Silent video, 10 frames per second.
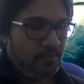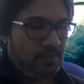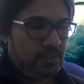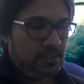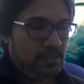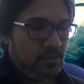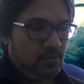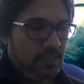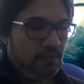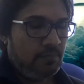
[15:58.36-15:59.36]
because to
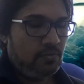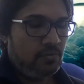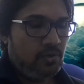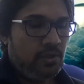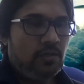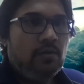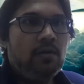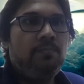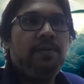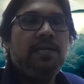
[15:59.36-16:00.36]
become a coach you have to have a
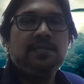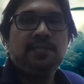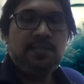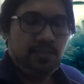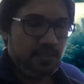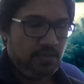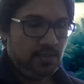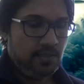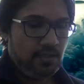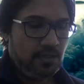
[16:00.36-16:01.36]
lot of patience
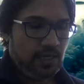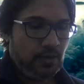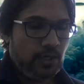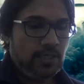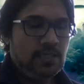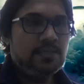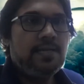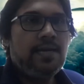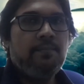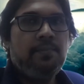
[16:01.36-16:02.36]
and
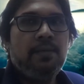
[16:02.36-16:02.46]
understand